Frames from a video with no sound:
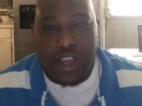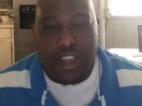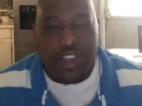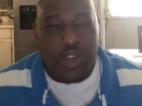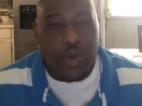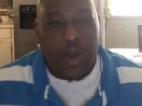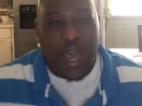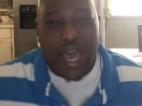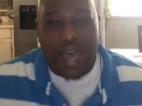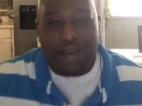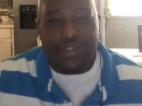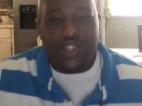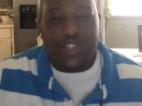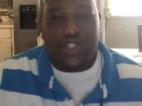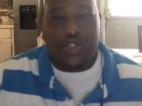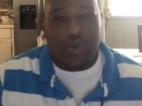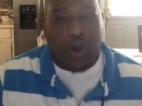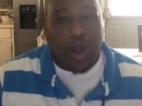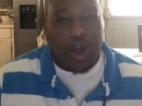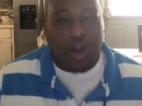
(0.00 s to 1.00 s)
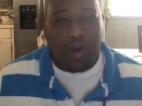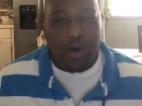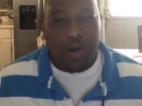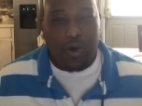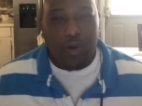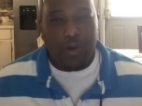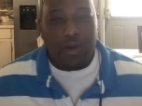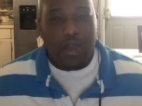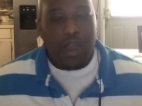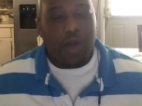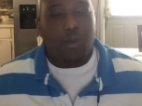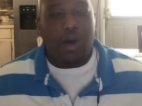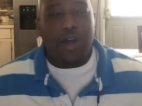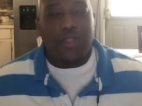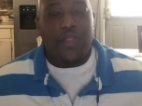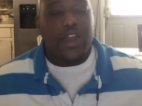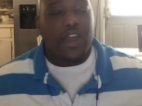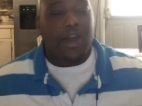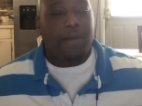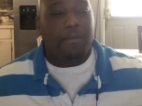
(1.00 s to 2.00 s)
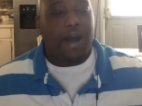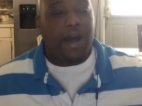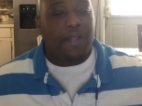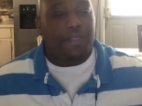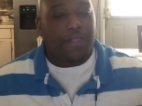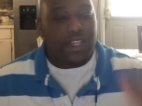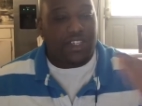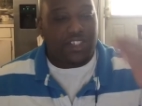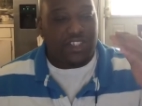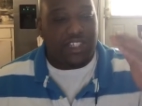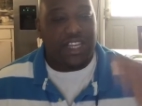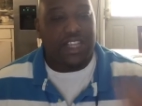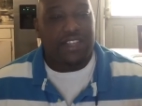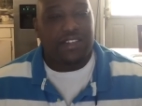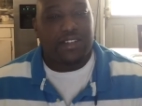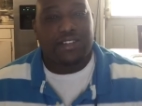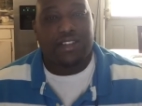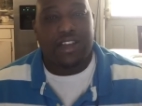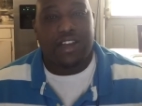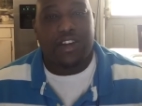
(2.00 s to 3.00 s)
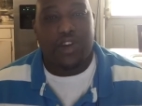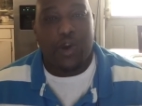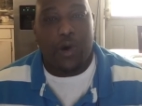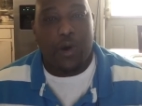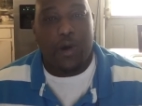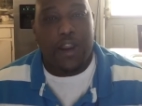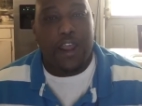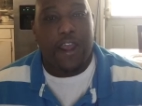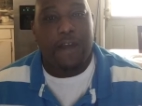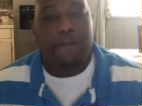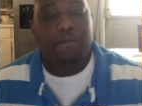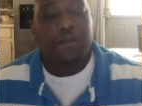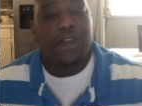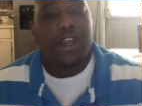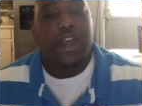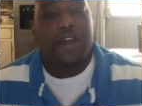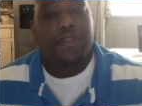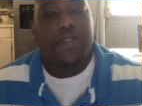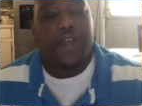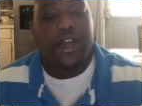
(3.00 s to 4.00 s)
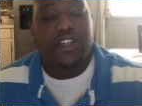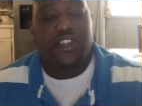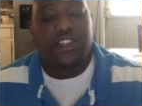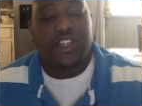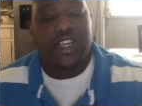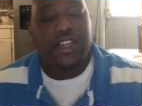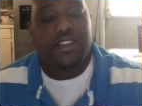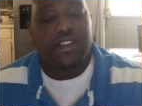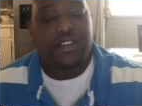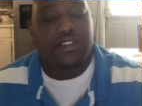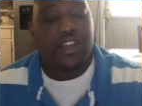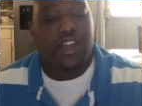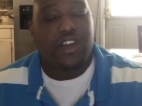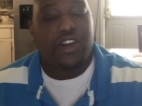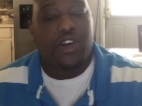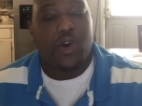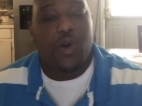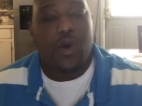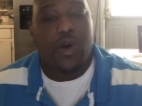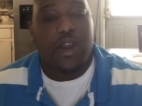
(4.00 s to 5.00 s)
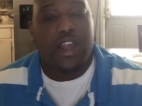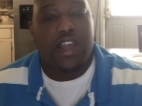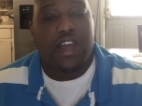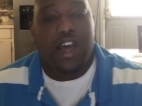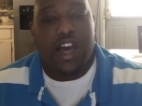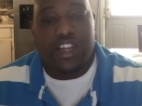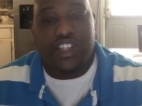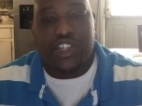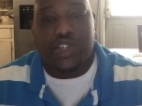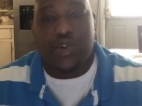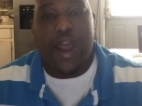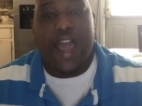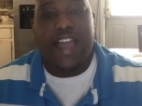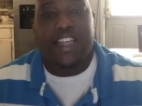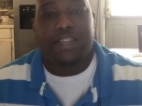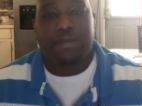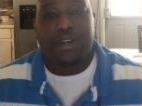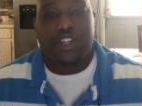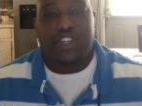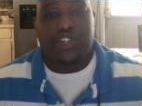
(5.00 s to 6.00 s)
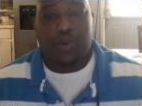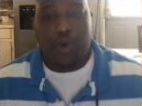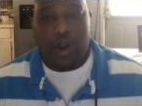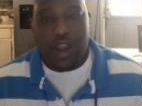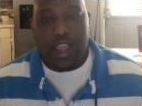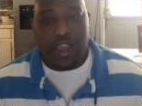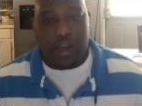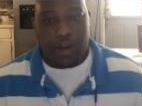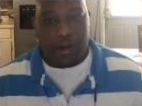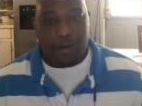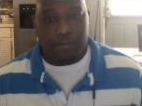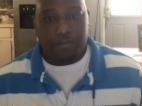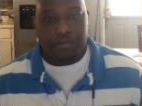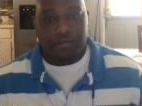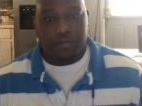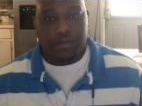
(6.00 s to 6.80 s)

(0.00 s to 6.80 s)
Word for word: You'll have struggle. One thing about the Jesus anointing, the Jesus anointing attracts betrayal.